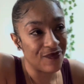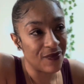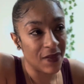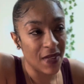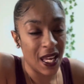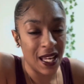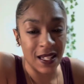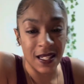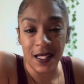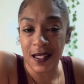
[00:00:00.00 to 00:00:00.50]

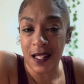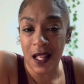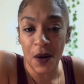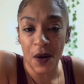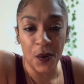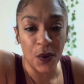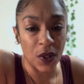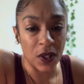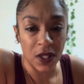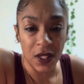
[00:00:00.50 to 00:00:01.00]
And it's not
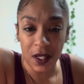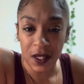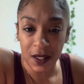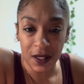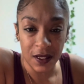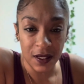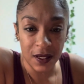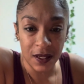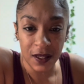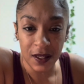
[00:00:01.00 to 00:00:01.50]
worth it.
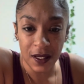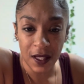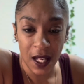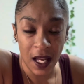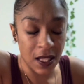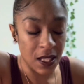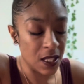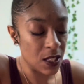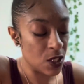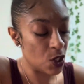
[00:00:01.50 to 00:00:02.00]

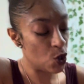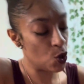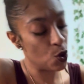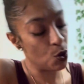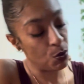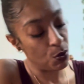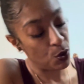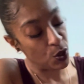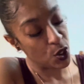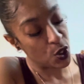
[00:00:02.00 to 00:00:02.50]
And this new
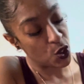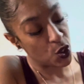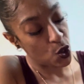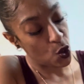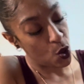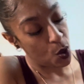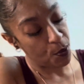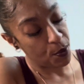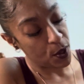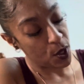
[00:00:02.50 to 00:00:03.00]
moon in
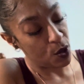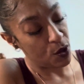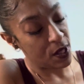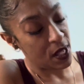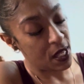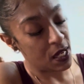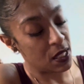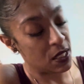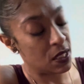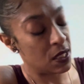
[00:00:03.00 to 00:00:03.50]
Scorpio that
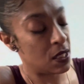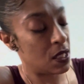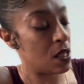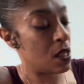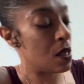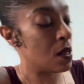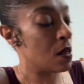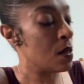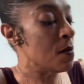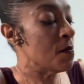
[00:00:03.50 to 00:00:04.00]
is
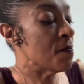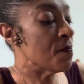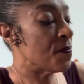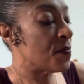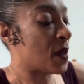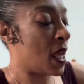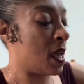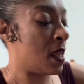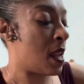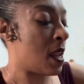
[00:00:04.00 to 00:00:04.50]
sitting
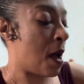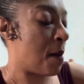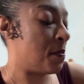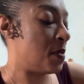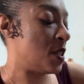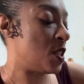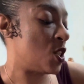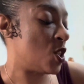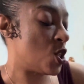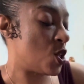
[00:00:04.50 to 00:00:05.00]
in
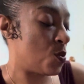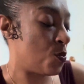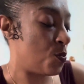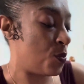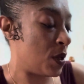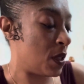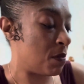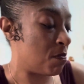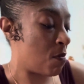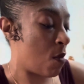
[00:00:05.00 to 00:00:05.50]
opposition
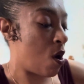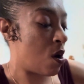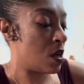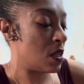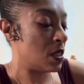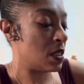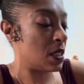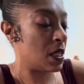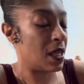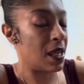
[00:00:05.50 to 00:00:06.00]
with
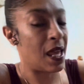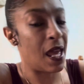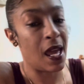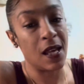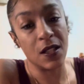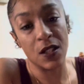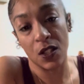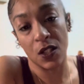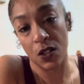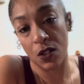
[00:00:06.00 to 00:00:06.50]
Mars in
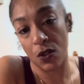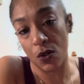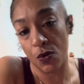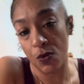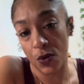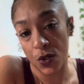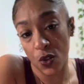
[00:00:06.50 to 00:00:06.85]
Cancer, who is